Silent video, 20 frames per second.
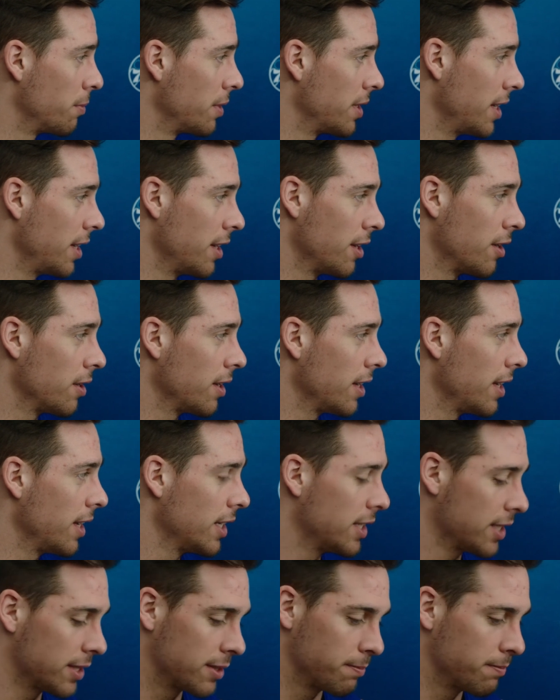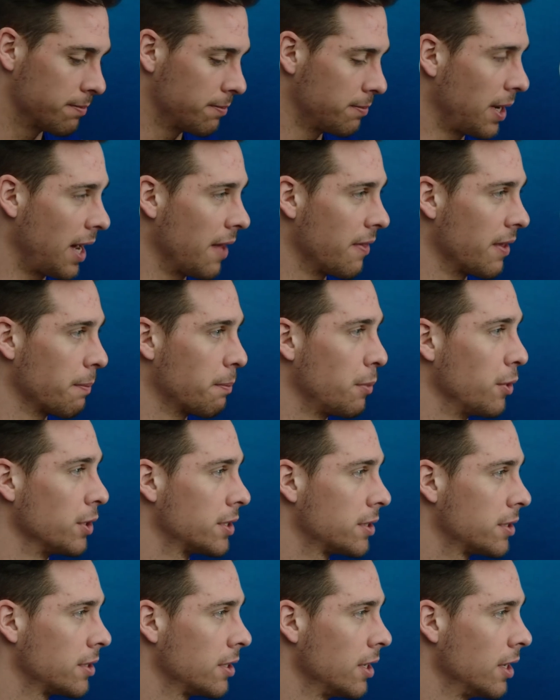But he just, I think,
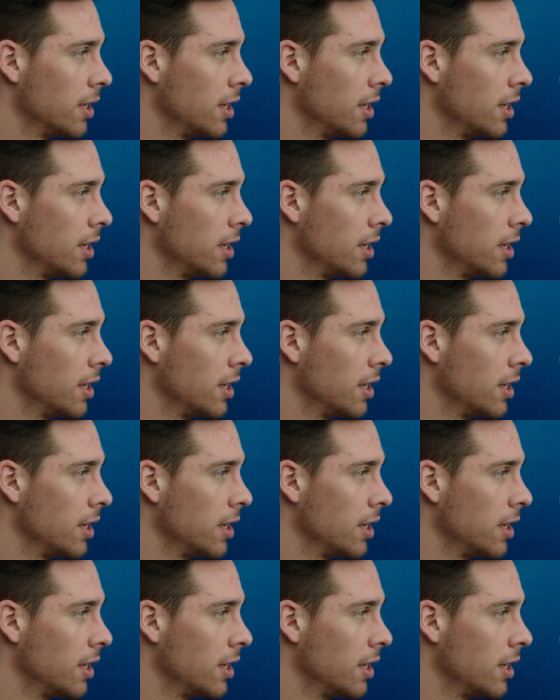puts